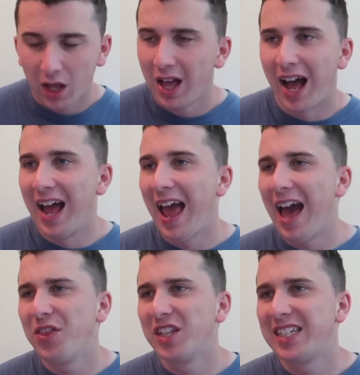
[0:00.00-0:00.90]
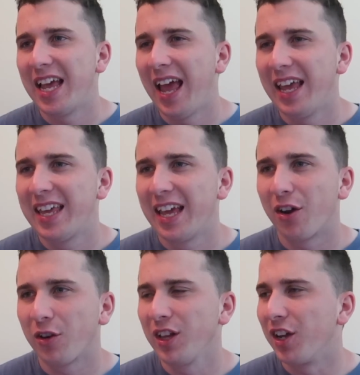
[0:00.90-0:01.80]
I had to say, hey kid,
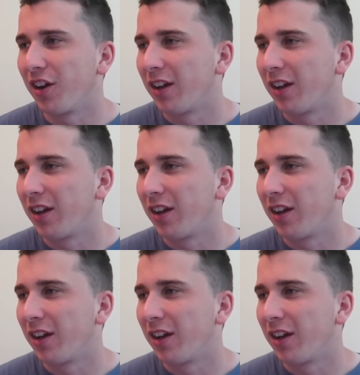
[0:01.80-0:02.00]
earlier.